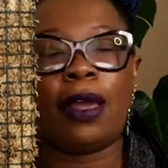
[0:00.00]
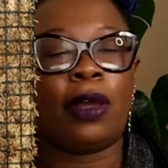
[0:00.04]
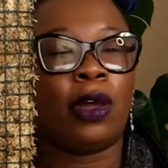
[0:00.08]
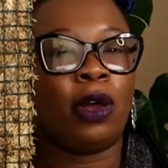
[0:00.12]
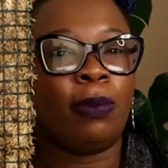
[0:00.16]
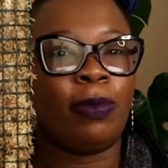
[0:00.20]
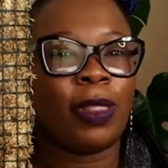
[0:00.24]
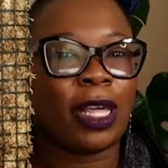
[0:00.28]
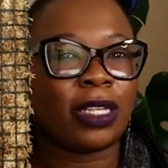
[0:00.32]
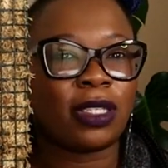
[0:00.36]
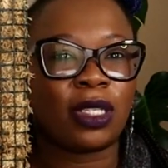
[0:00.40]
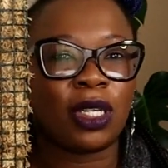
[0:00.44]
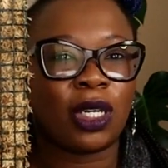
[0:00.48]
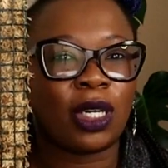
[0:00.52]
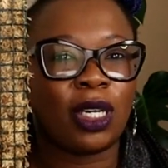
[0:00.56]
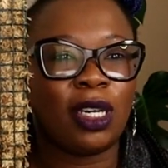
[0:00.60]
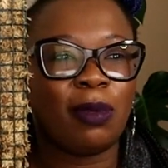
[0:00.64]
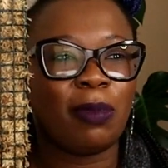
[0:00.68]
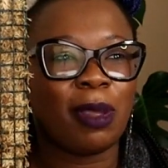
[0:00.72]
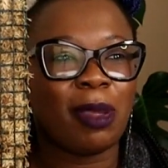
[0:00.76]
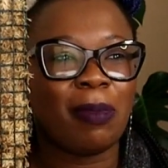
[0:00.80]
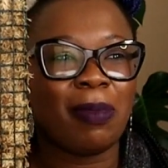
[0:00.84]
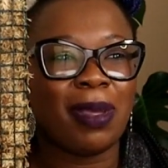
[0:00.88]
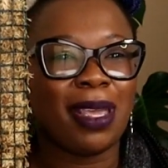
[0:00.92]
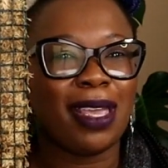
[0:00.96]
I hope that's not
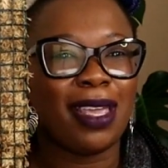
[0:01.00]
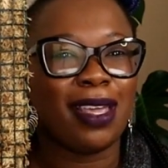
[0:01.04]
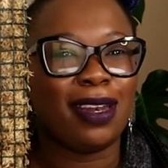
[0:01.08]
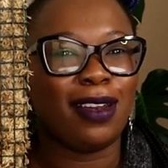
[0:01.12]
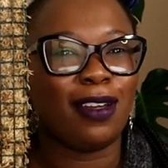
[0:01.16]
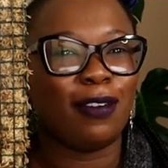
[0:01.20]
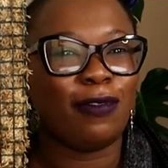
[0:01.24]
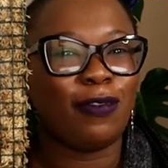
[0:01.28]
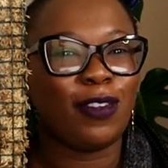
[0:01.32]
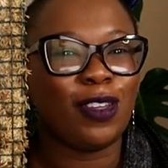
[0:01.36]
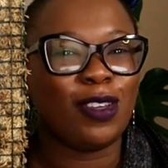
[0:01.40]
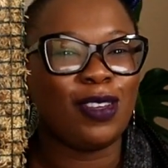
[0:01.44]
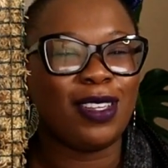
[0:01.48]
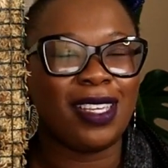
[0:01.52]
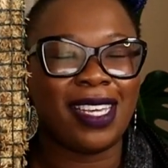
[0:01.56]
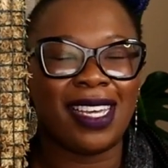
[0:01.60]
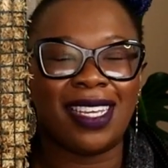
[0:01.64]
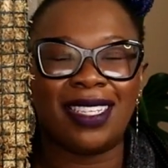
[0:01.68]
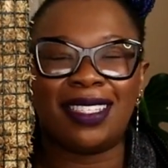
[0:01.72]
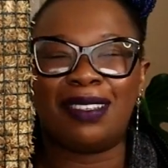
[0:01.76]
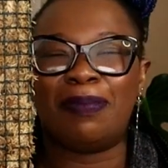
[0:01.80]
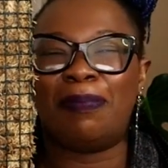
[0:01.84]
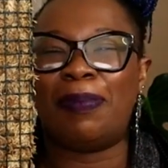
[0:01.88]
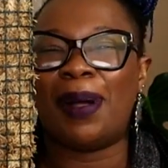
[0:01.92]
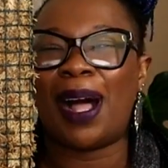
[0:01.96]
going to be me in a few
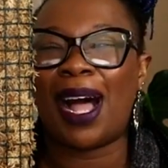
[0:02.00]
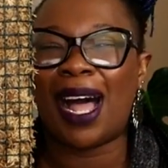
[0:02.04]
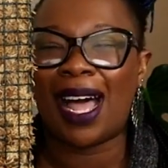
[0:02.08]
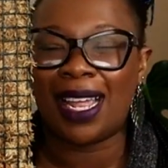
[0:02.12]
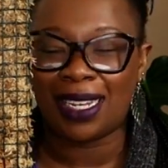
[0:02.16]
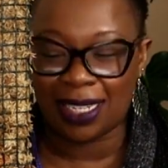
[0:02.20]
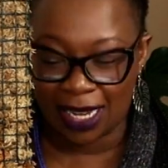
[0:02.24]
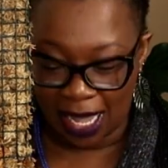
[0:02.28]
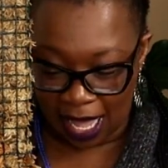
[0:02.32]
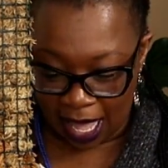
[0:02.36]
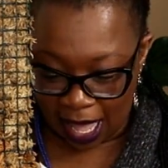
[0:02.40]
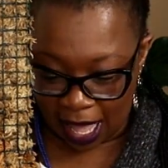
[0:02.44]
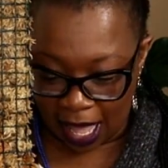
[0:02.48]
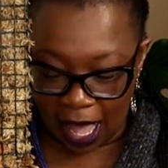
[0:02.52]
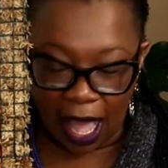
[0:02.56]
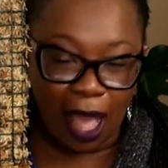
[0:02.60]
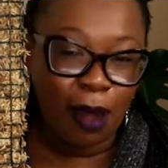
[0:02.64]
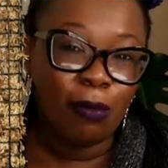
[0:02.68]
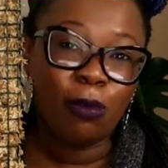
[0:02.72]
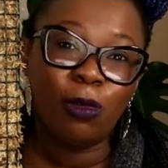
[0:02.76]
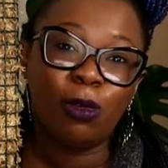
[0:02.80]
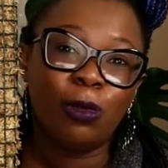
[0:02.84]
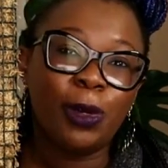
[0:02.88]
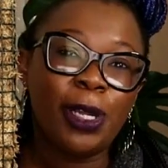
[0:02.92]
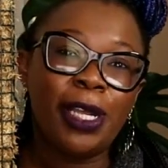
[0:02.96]
years, but
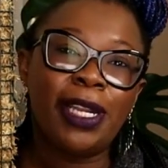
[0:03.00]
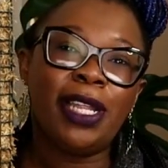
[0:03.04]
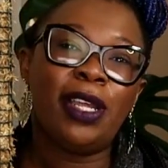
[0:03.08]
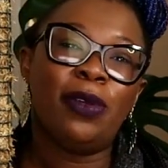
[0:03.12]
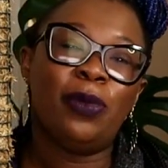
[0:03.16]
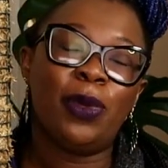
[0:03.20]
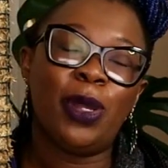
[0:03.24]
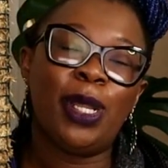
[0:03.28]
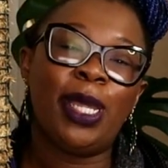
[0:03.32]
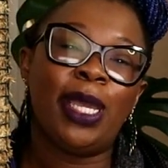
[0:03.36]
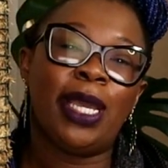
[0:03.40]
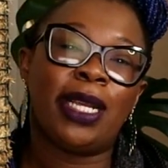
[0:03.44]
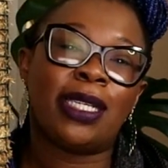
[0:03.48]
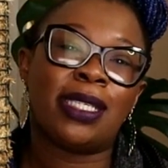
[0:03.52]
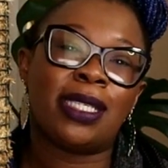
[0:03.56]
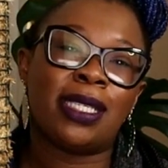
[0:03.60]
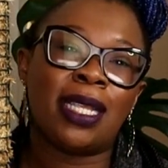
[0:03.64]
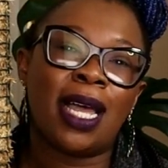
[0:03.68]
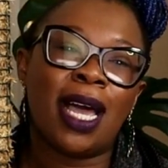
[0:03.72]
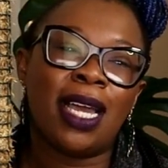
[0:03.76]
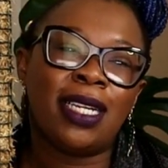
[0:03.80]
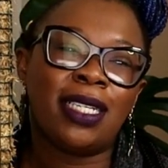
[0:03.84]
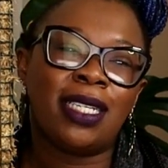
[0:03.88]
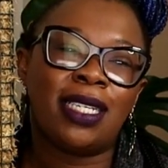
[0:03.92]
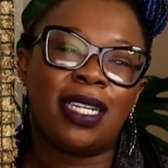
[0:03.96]
I'm really, really
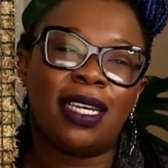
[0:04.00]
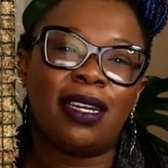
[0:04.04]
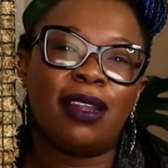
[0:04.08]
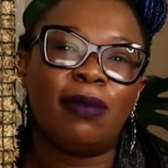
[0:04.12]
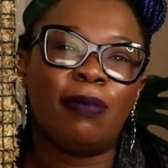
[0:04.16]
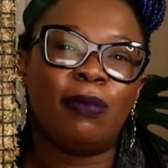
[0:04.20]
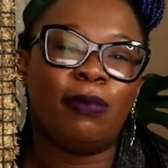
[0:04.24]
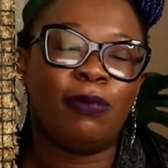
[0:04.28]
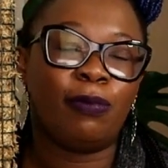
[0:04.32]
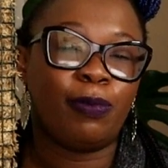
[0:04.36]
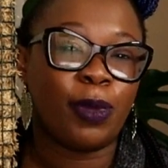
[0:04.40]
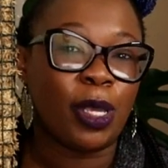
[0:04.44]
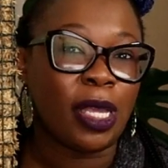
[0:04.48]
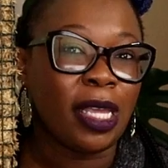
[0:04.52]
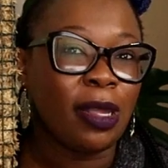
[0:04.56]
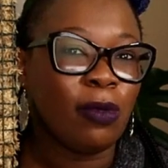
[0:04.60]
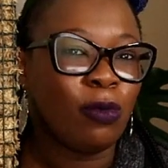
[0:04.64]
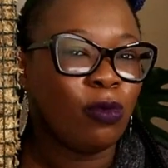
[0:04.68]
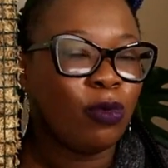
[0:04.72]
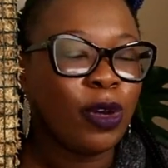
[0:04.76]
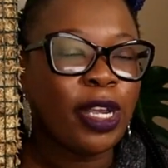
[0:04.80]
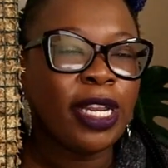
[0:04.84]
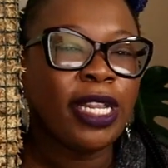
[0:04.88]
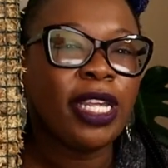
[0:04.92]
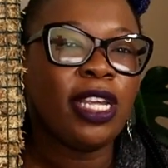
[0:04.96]
excited and I'm
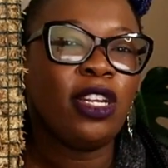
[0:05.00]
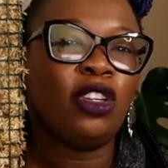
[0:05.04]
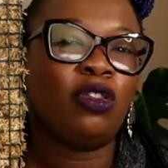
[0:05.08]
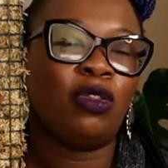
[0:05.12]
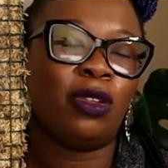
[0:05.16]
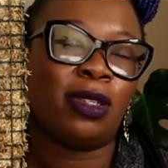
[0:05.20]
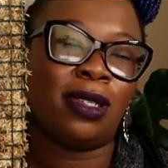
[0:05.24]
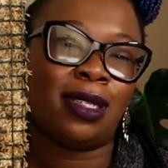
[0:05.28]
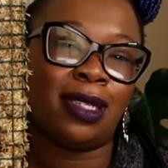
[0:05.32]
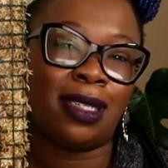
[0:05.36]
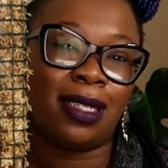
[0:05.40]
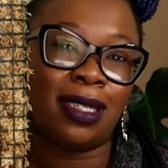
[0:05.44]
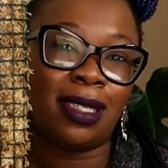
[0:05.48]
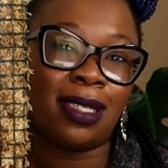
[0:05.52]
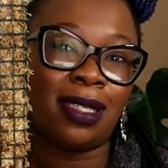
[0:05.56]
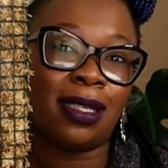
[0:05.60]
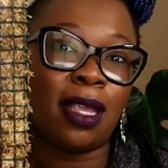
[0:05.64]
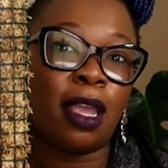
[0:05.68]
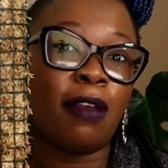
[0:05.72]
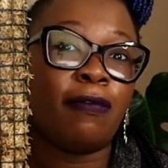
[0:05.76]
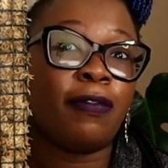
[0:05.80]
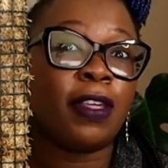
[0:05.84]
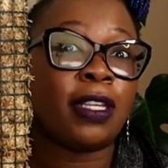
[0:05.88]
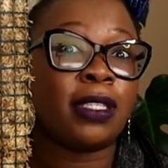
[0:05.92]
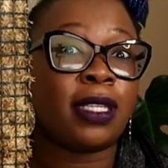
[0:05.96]
really interested to
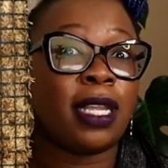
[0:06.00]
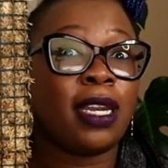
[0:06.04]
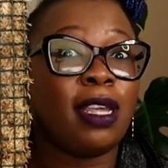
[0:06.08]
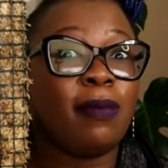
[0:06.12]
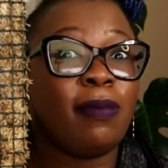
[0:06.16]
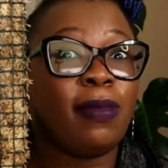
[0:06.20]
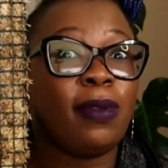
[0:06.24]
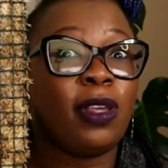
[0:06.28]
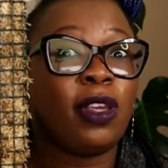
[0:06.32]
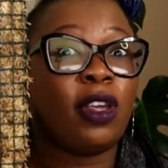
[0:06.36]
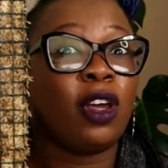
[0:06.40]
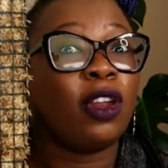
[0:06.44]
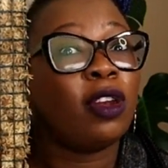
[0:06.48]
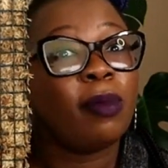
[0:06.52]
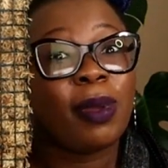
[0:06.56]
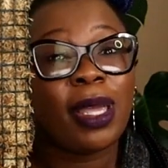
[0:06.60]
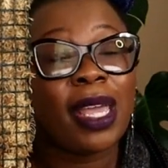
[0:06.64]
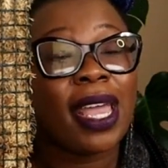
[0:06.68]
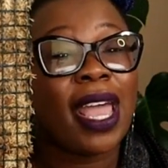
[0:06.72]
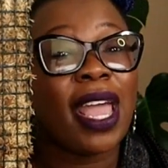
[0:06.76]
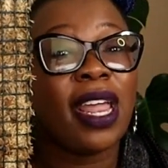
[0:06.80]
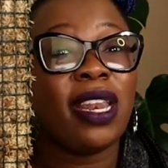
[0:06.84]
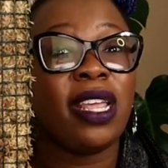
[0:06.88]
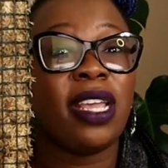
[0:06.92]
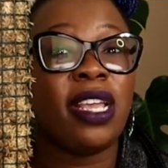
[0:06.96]
see if there's any going to
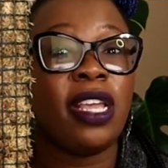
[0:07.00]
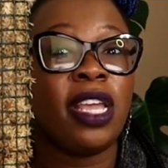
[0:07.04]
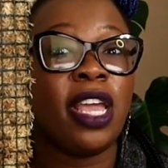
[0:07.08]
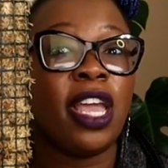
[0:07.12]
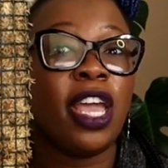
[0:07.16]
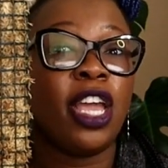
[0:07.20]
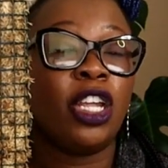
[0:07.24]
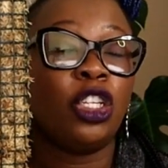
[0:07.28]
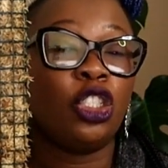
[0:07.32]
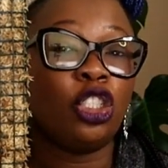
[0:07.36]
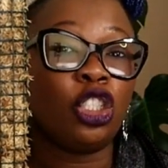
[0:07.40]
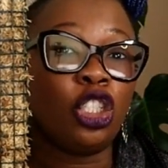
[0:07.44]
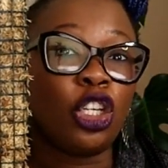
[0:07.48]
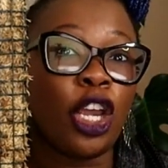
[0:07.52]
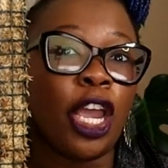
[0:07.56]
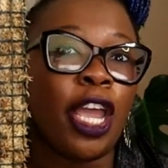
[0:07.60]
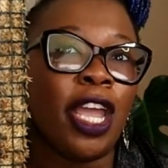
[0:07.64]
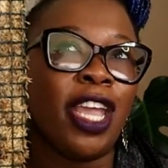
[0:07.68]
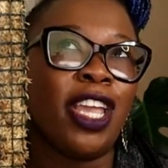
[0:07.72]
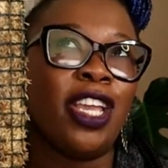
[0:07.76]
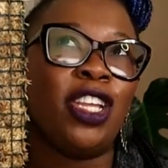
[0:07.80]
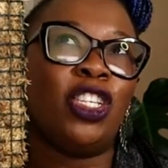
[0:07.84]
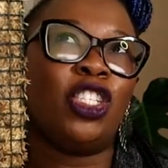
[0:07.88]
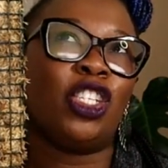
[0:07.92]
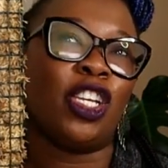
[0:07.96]
be any
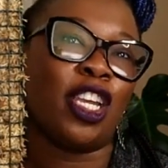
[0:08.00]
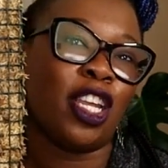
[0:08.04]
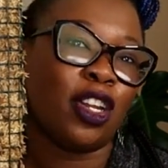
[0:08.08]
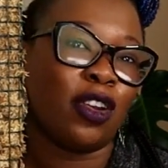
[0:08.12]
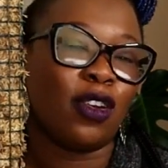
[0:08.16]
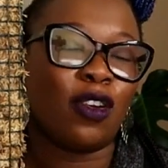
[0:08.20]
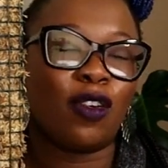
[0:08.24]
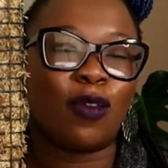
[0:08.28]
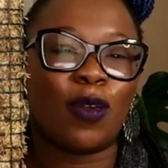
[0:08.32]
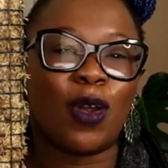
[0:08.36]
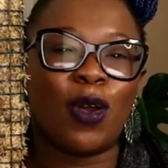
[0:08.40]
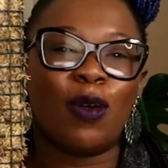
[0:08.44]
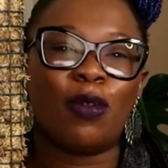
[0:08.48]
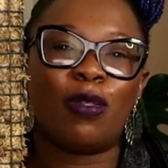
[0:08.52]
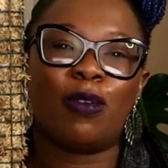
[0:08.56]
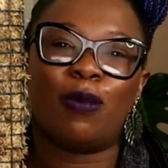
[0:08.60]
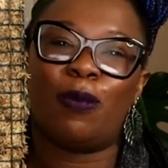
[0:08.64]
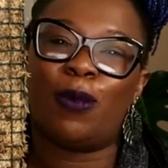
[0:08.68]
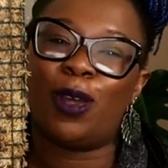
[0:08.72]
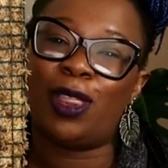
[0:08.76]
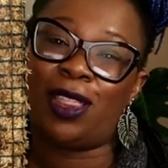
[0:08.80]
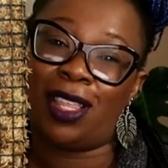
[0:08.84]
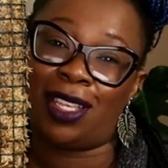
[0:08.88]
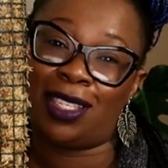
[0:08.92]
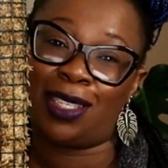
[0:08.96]
change in growth
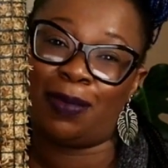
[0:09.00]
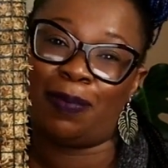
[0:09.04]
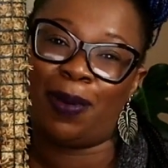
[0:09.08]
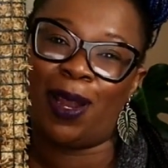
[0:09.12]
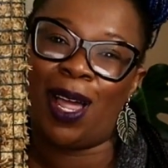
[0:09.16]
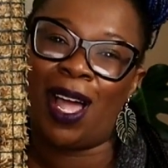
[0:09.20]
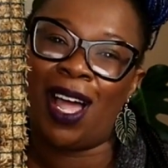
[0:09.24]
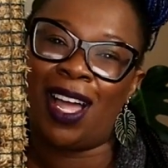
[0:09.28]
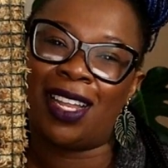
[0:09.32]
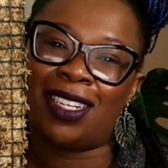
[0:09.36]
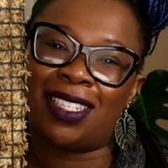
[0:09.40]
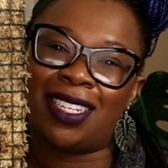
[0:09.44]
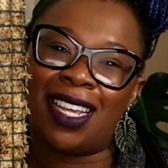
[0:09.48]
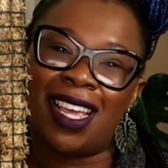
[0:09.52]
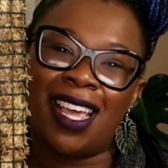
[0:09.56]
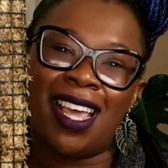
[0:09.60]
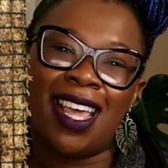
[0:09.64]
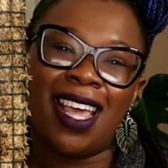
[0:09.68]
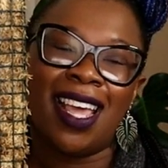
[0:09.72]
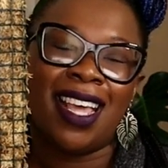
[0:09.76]
with this plant.